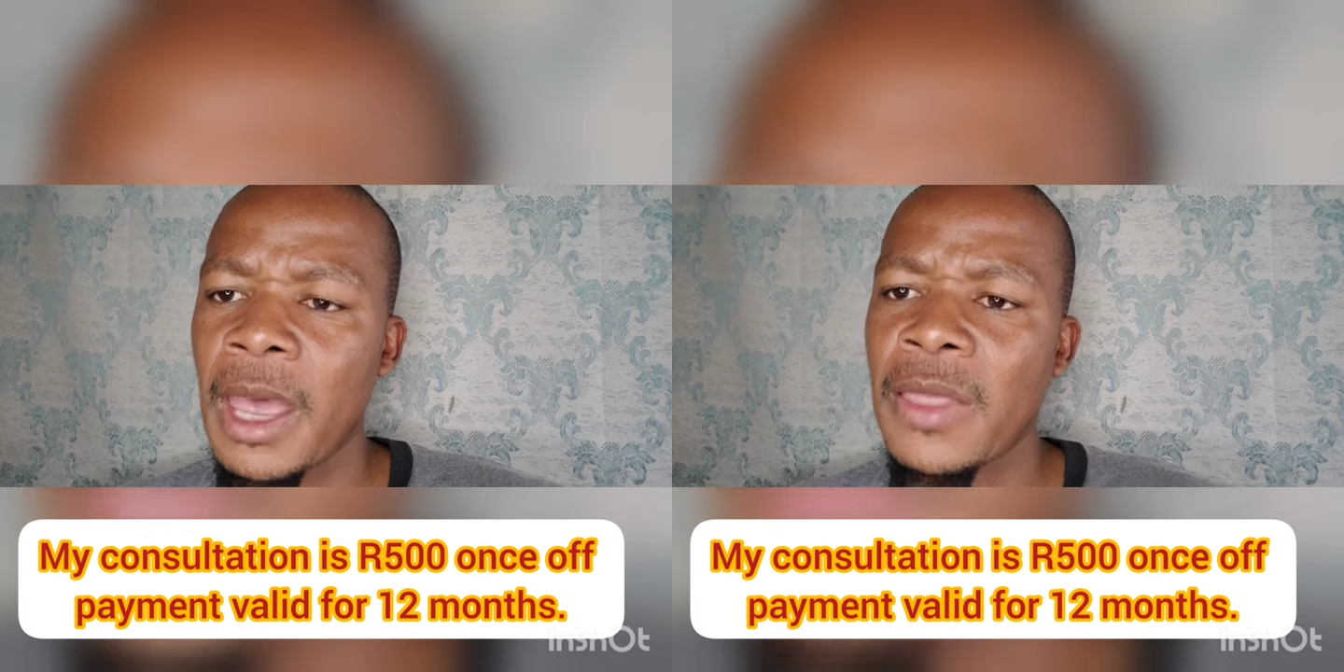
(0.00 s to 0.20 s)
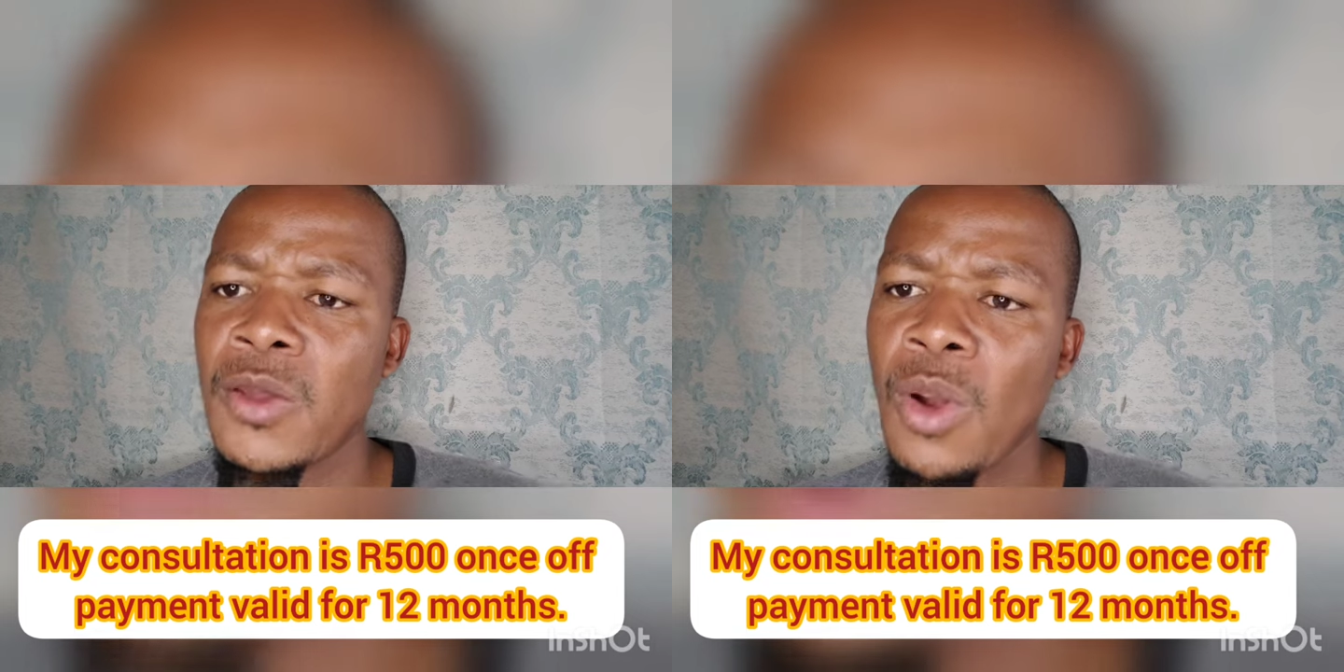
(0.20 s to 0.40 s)

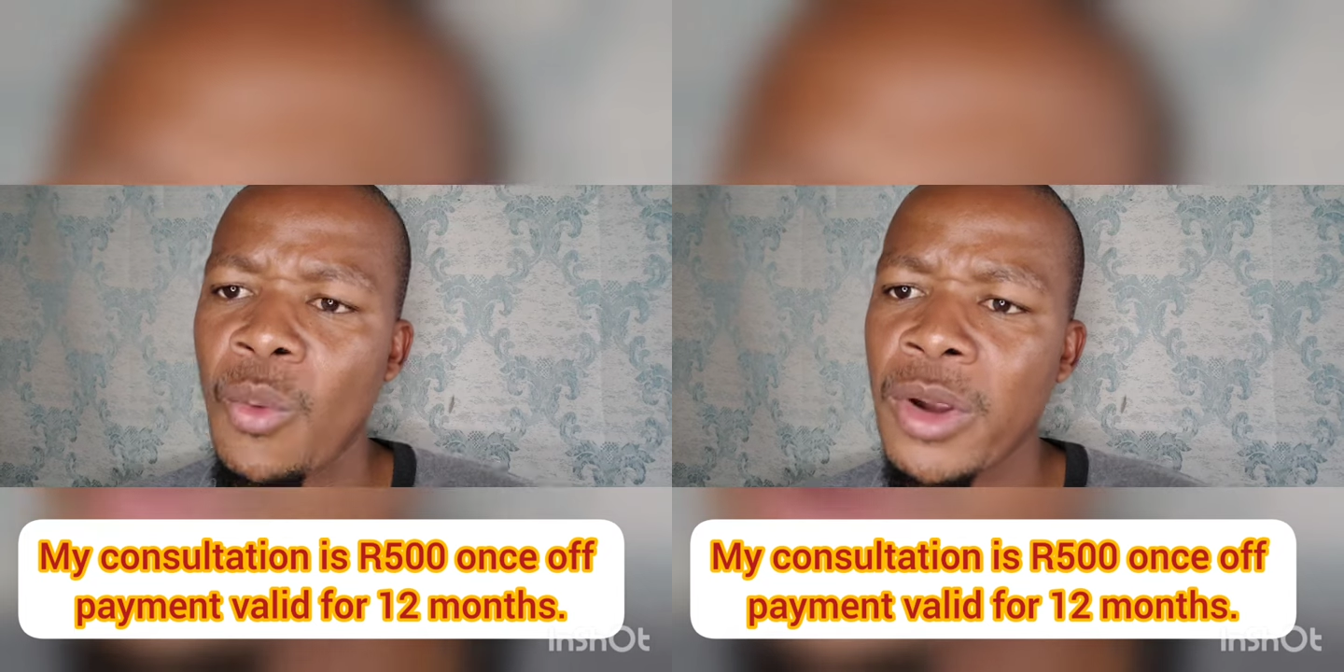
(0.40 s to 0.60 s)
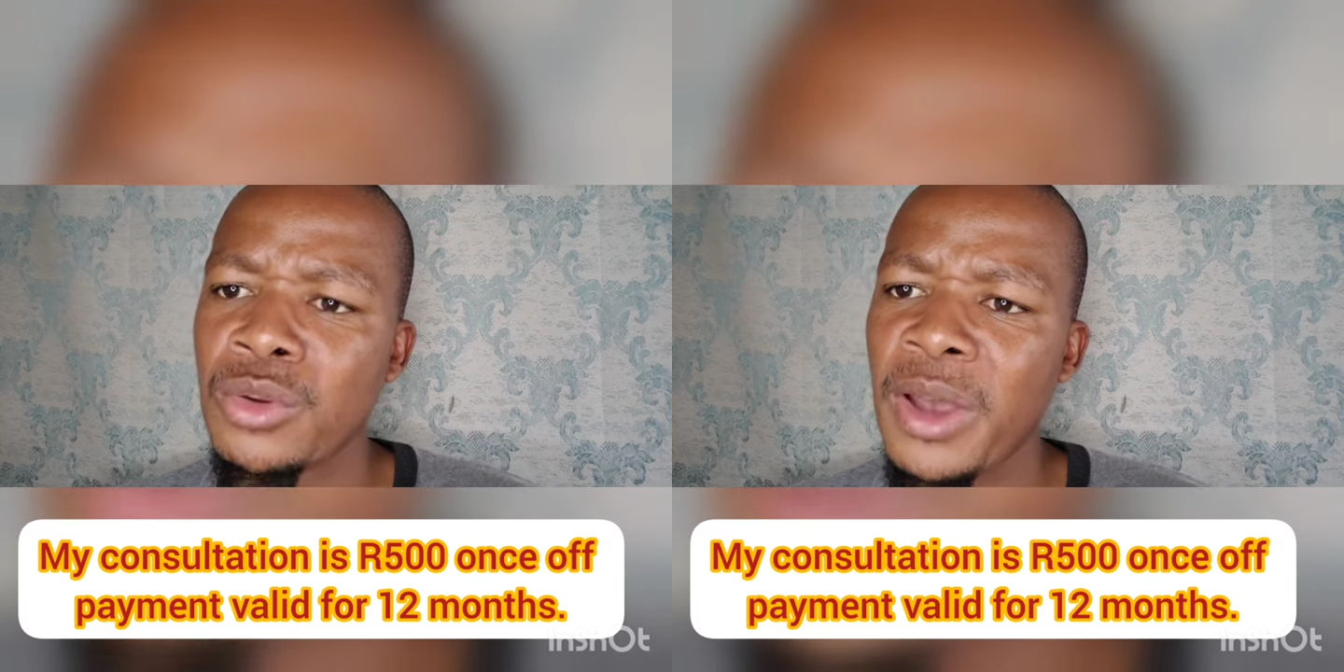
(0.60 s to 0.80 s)
And then
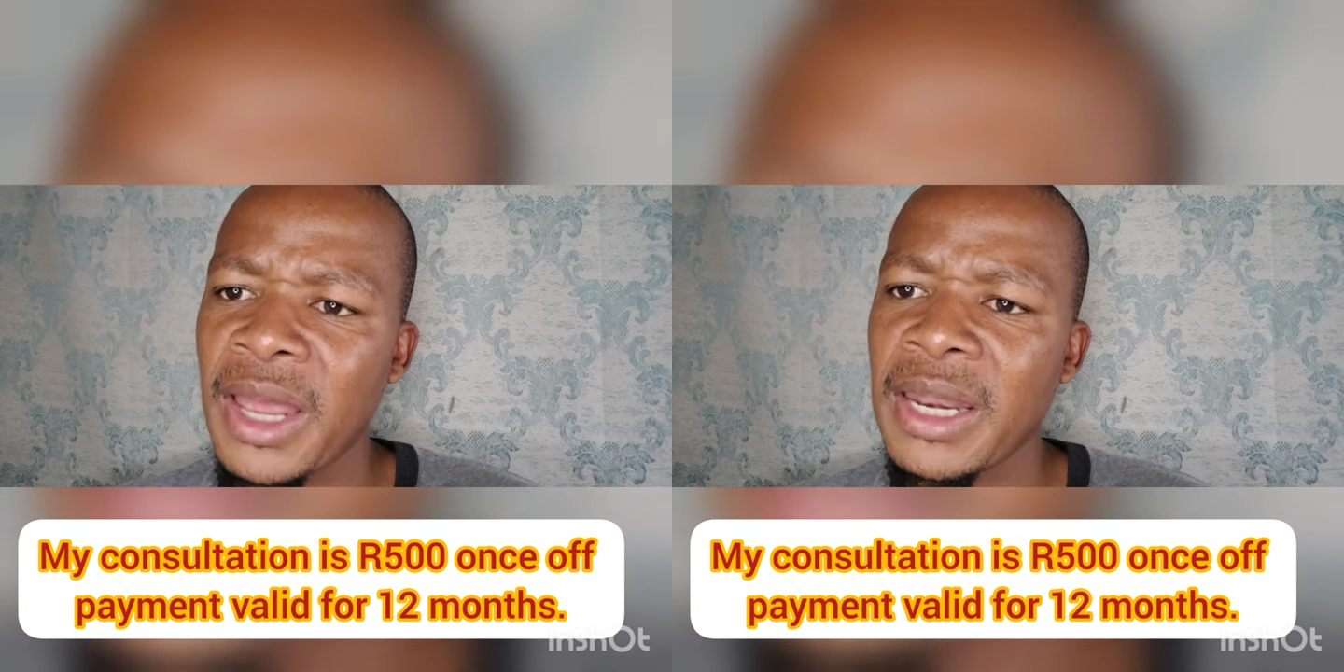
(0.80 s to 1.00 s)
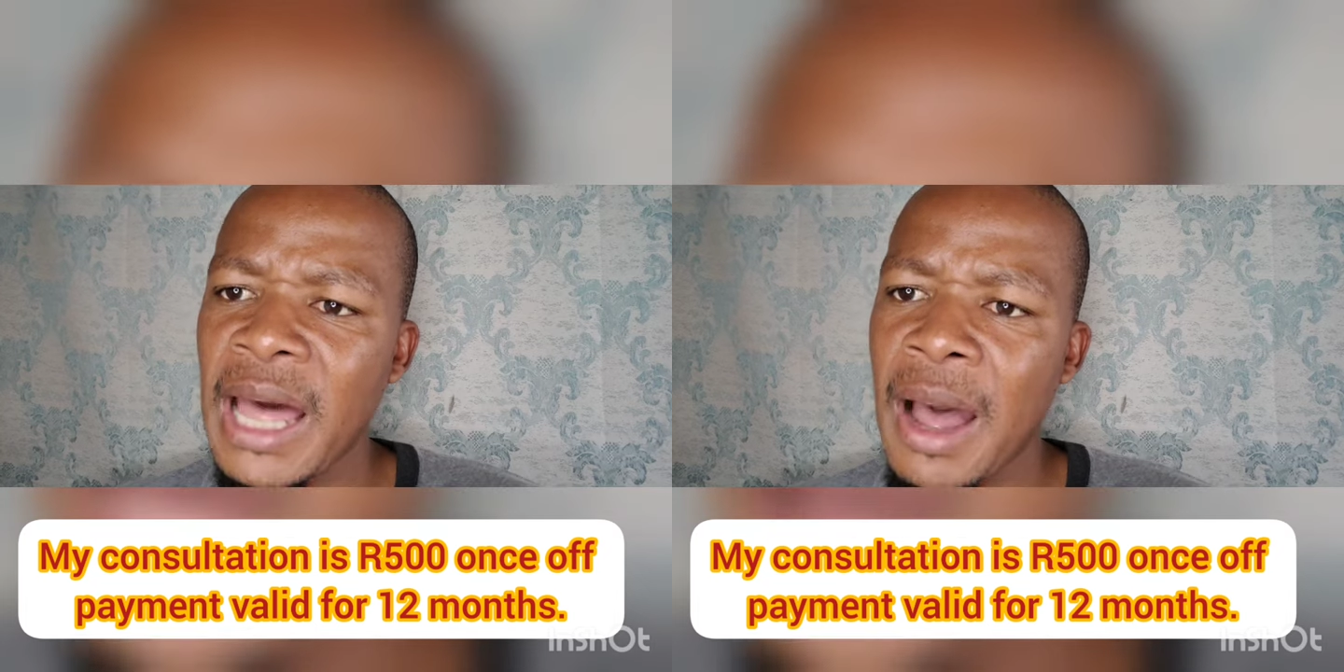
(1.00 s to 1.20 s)
you're going to end